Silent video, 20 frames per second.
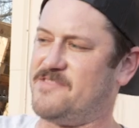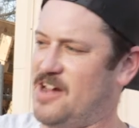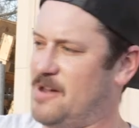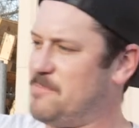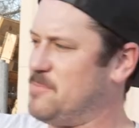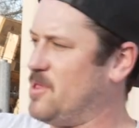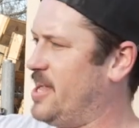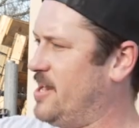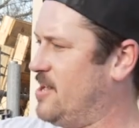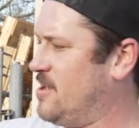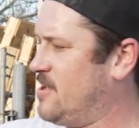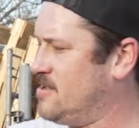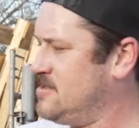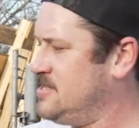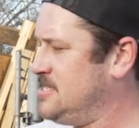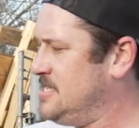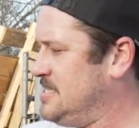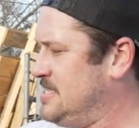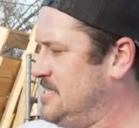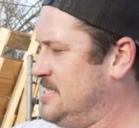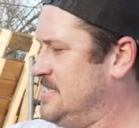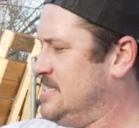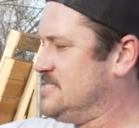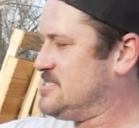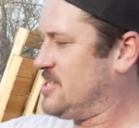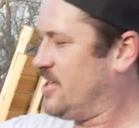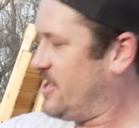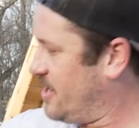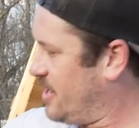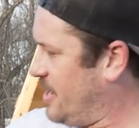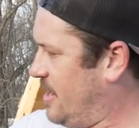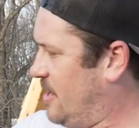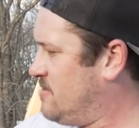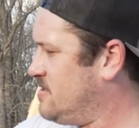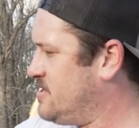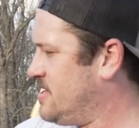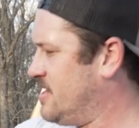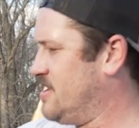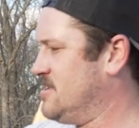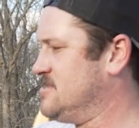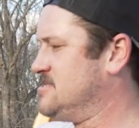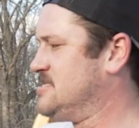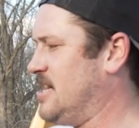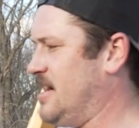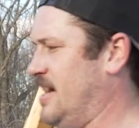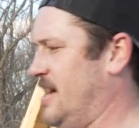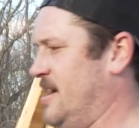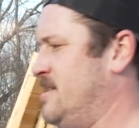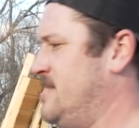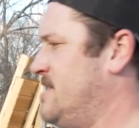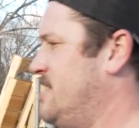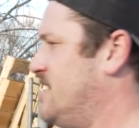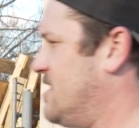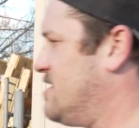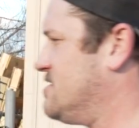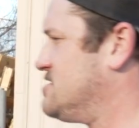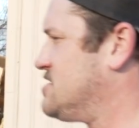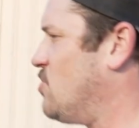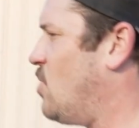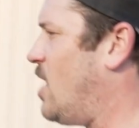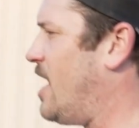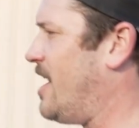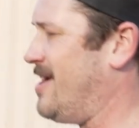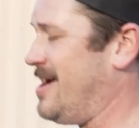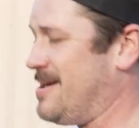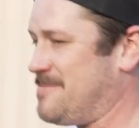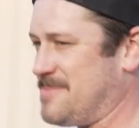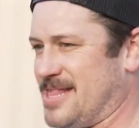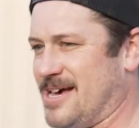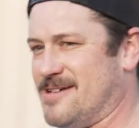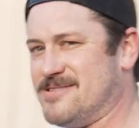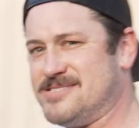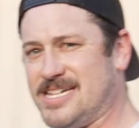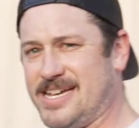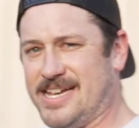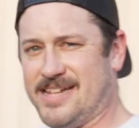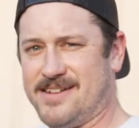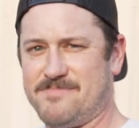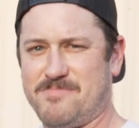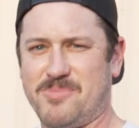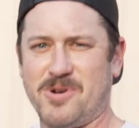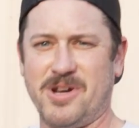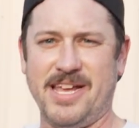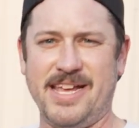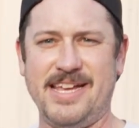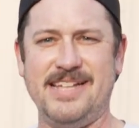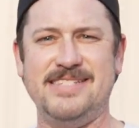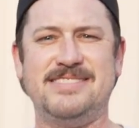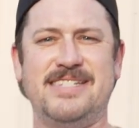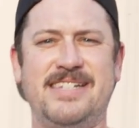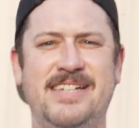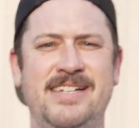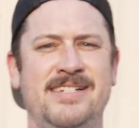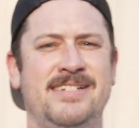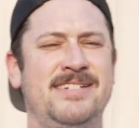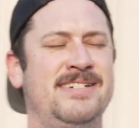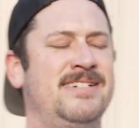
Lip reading: top later. So there you go. There's the wiring, but that was it. Pretty easy.